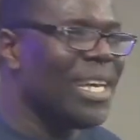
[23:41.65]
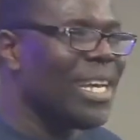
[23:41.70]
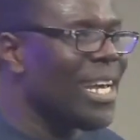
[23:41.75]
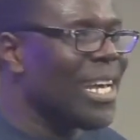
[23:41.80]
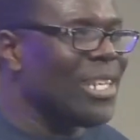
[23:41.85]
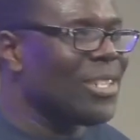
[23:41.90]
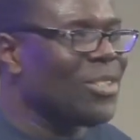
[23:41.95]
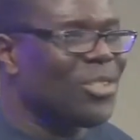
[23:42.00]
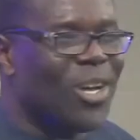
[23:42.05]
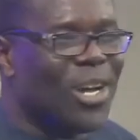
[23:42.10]

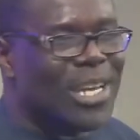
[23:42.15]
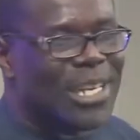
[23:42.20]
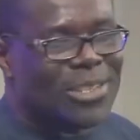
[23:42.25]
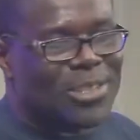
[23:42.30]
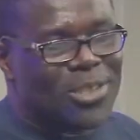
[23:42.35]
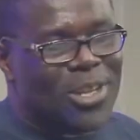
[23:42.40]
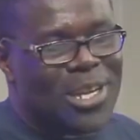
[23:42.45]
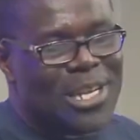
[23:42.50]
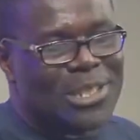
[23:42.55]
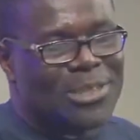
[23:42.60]
it's not,
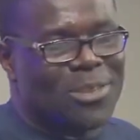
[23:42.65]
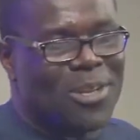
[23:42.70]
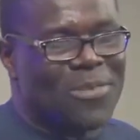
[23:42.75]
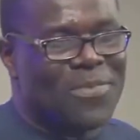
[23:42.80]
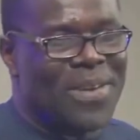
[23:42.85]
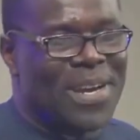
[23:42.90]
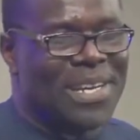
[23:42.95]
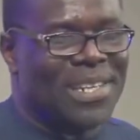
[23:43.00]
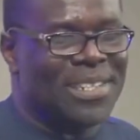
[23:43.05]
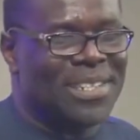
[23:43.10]
it's not, it's not
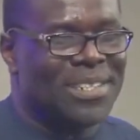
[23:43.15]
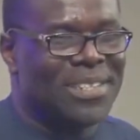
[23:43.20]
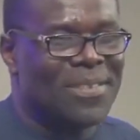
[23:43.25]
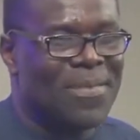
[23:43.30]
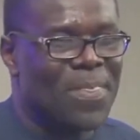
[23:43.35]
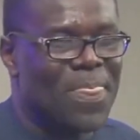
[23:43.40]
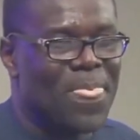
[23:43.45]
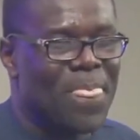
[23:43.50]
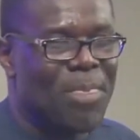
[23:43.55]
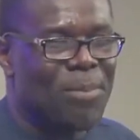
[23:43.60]
fun.
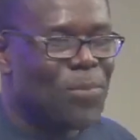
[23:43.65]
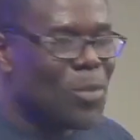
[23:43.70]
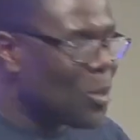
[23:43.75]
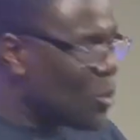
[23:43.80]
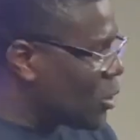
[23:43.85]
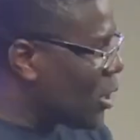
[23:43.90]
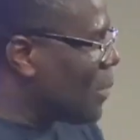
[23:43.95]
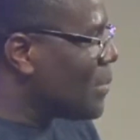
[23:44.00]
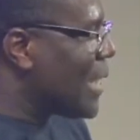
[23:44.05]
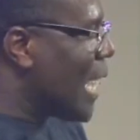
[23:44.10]
So
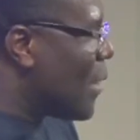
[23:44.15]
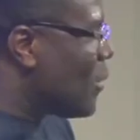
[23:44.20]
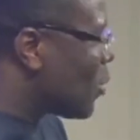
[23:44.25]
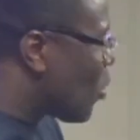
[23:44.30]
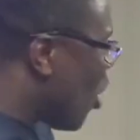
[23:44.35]
sometimes God